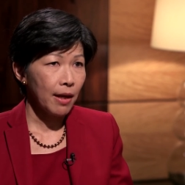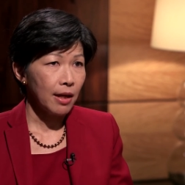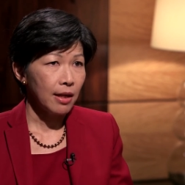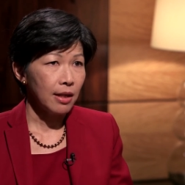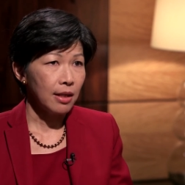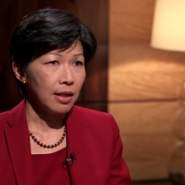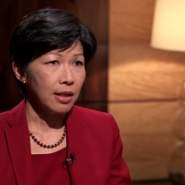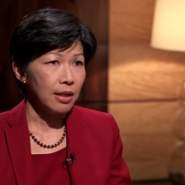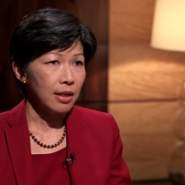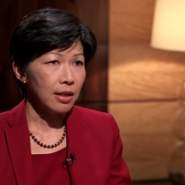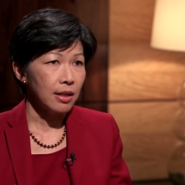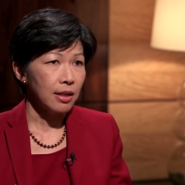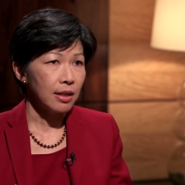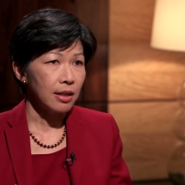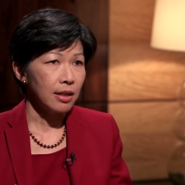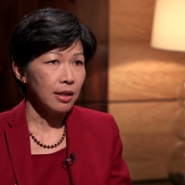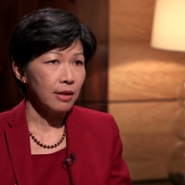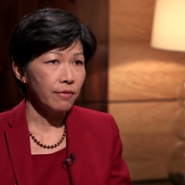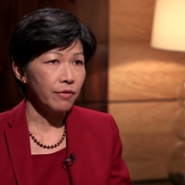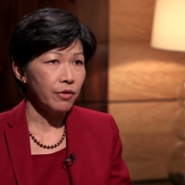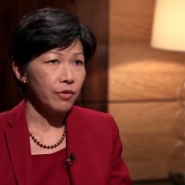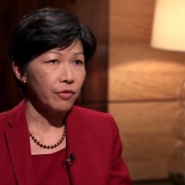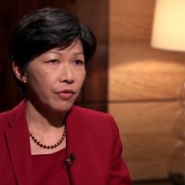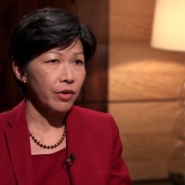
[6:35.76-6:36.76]
uh,
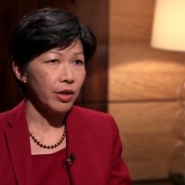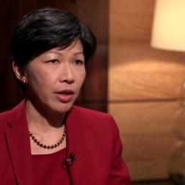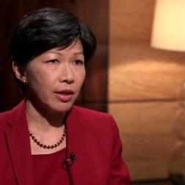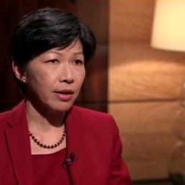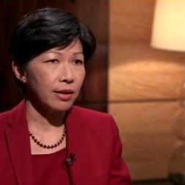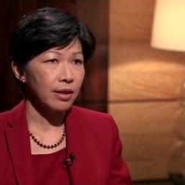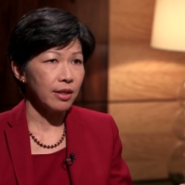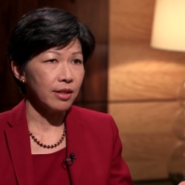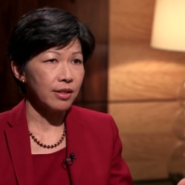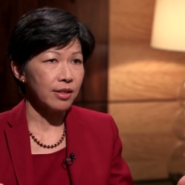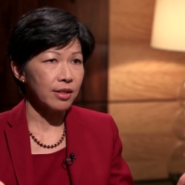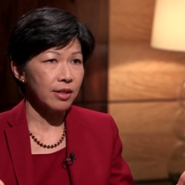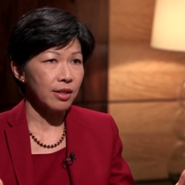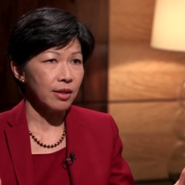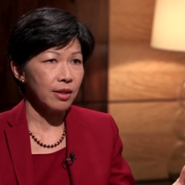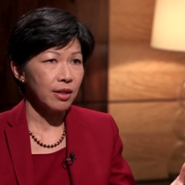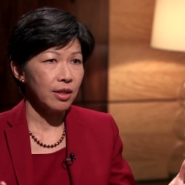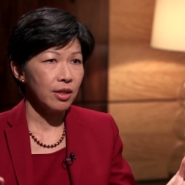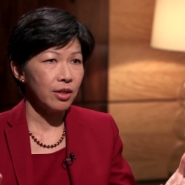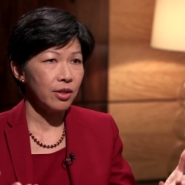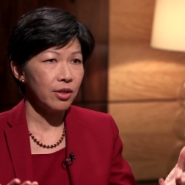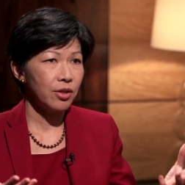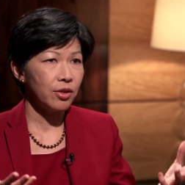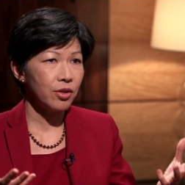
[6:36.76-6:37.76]
if you've got these
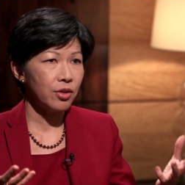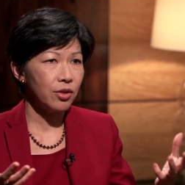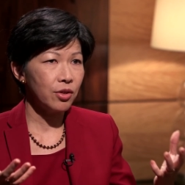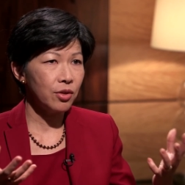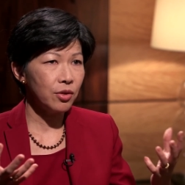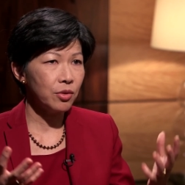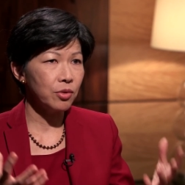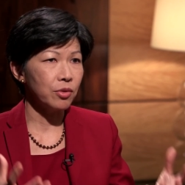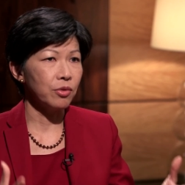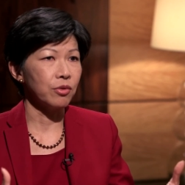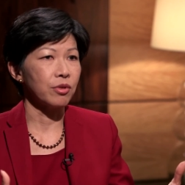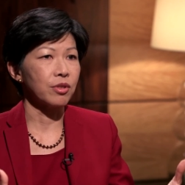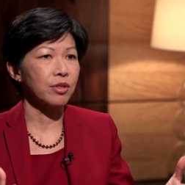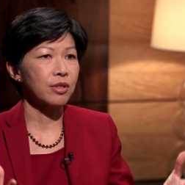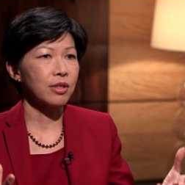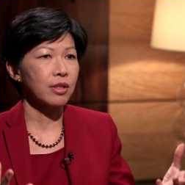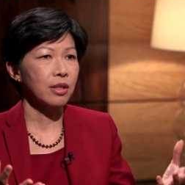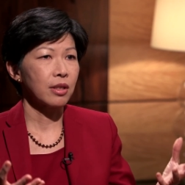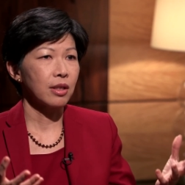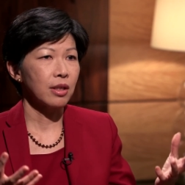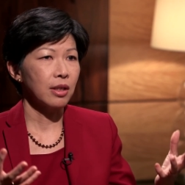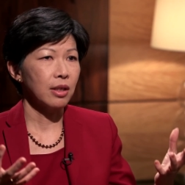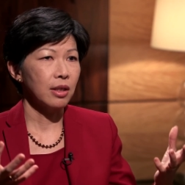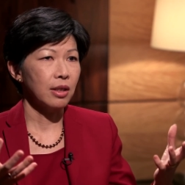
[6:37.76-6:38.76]

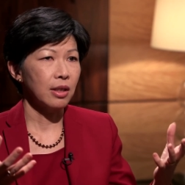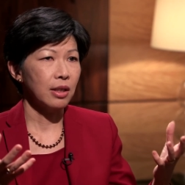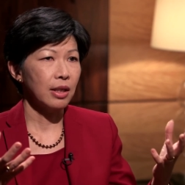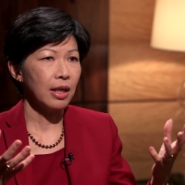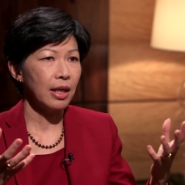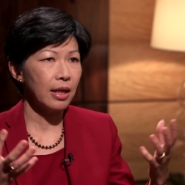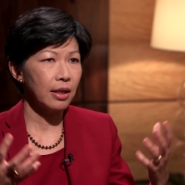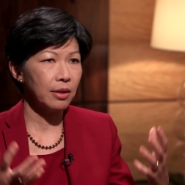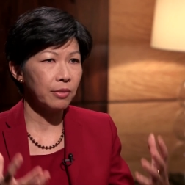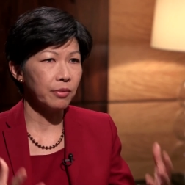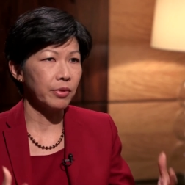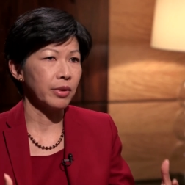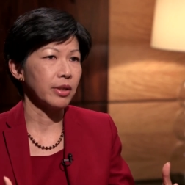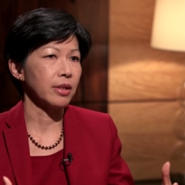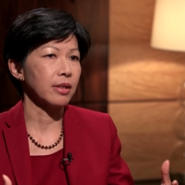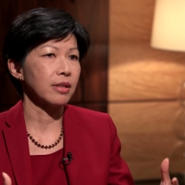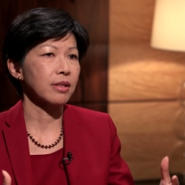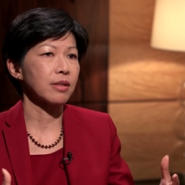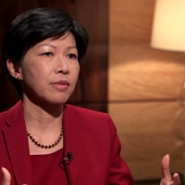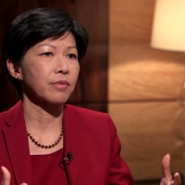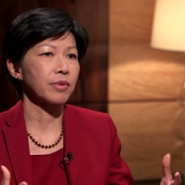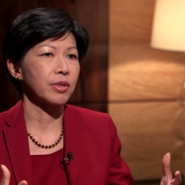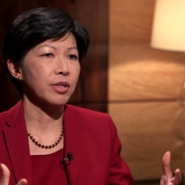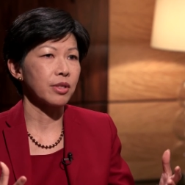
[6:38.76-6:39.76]
huge uh,
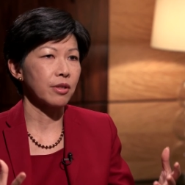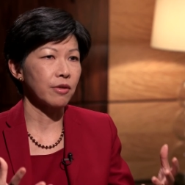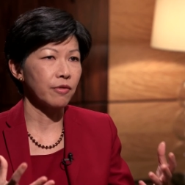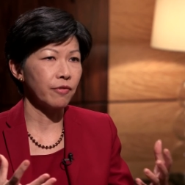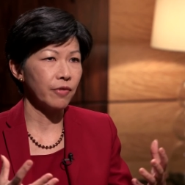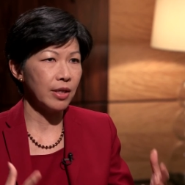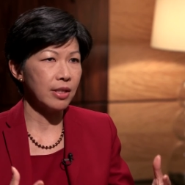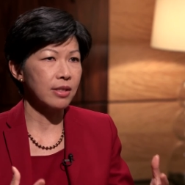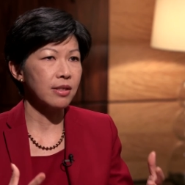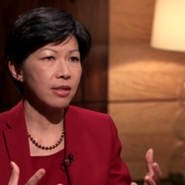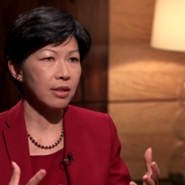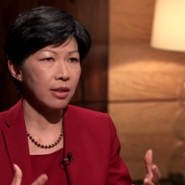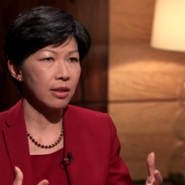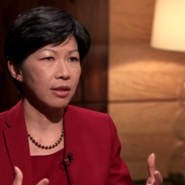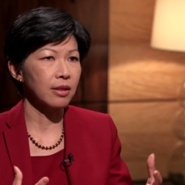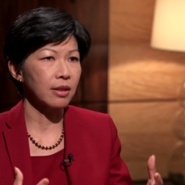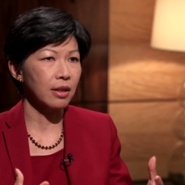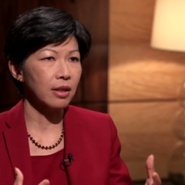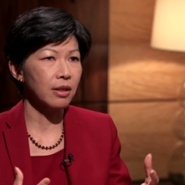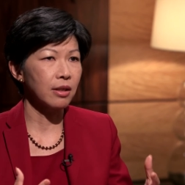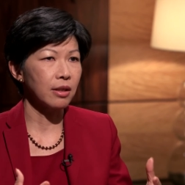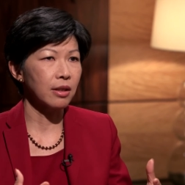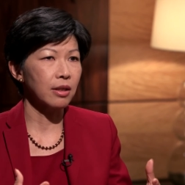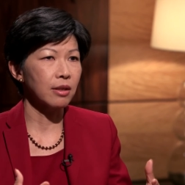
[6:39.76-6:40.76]
headwinds which are facing an
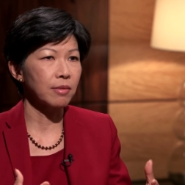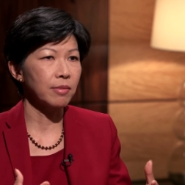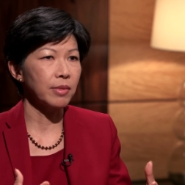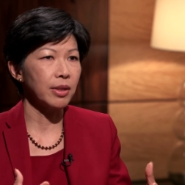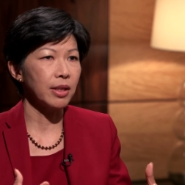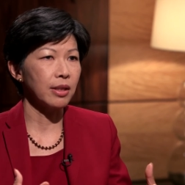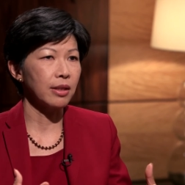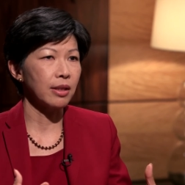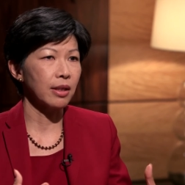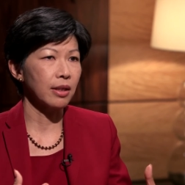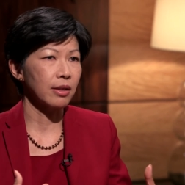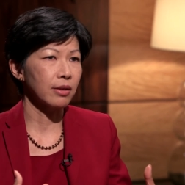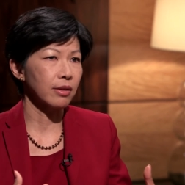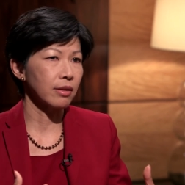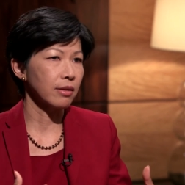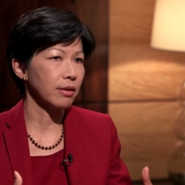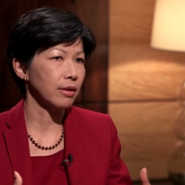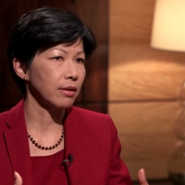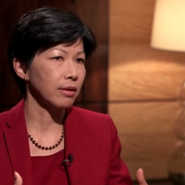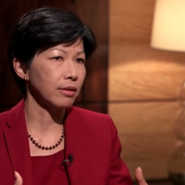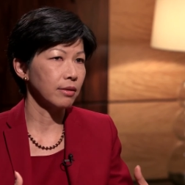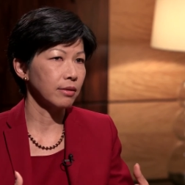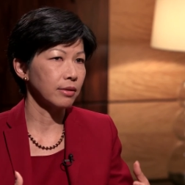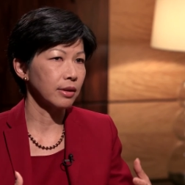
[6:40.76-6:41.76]
economy that are
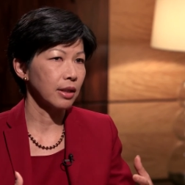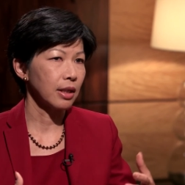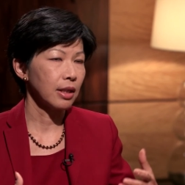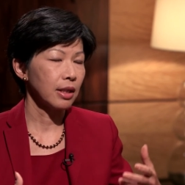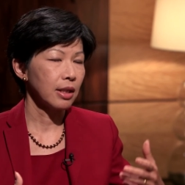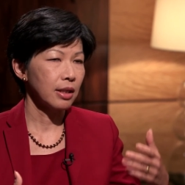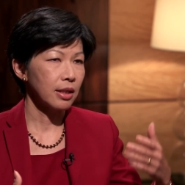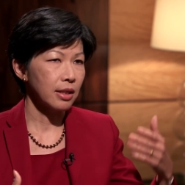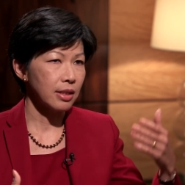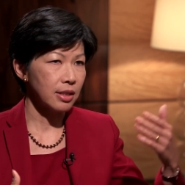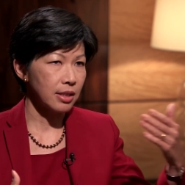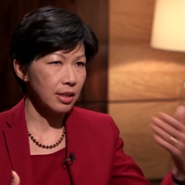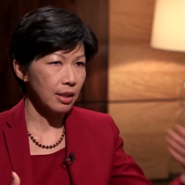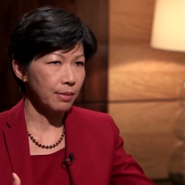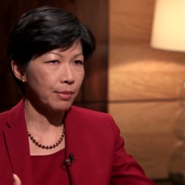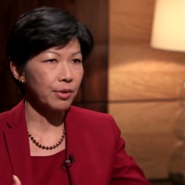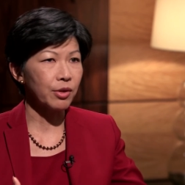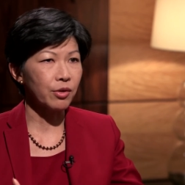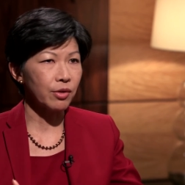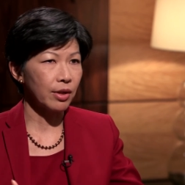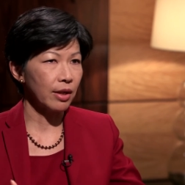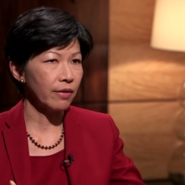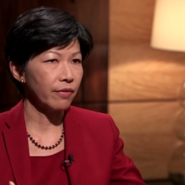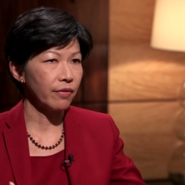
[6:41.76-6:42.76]
called the
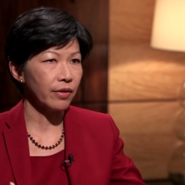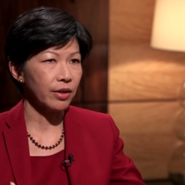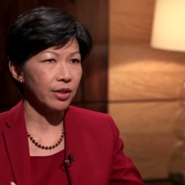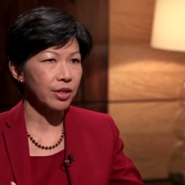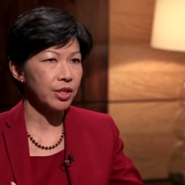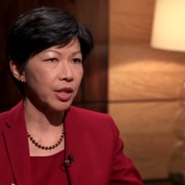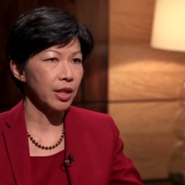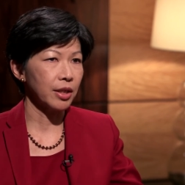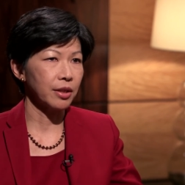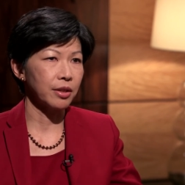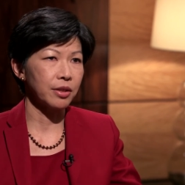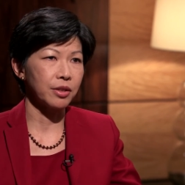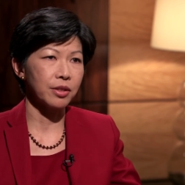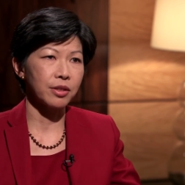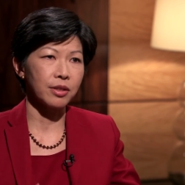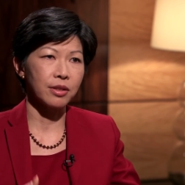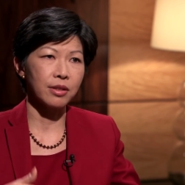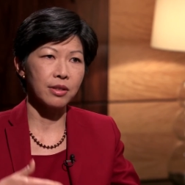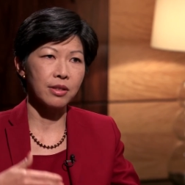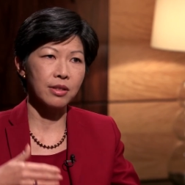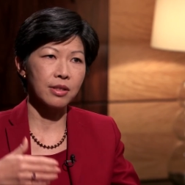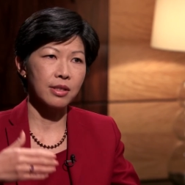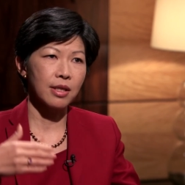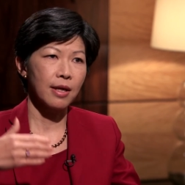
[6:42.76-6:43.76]
demographic
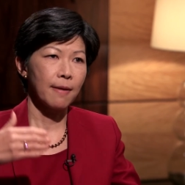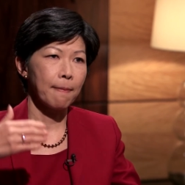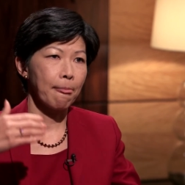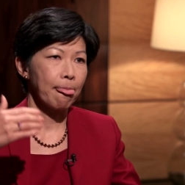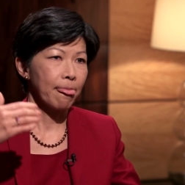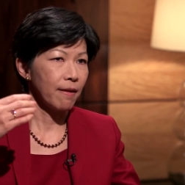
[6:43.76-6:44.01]
challenges,